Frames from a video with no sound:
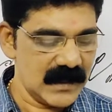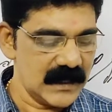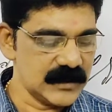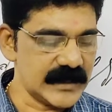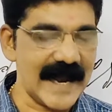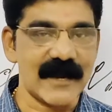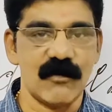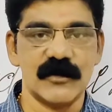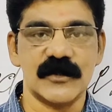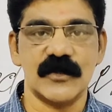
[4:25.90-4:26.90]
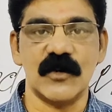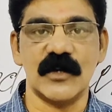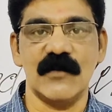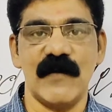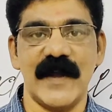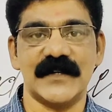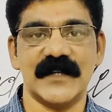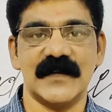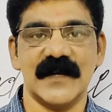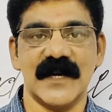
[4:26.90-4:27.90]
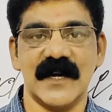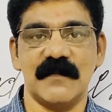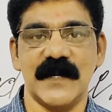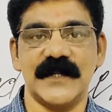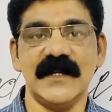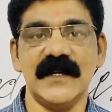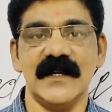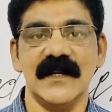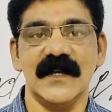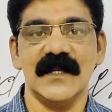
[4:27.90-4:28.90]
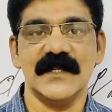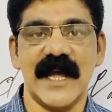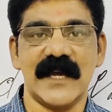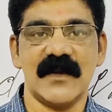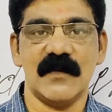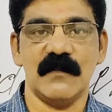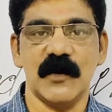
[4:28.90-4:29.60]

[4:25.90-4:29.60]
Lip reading: Jack also, not only Vanda, her brother Jack,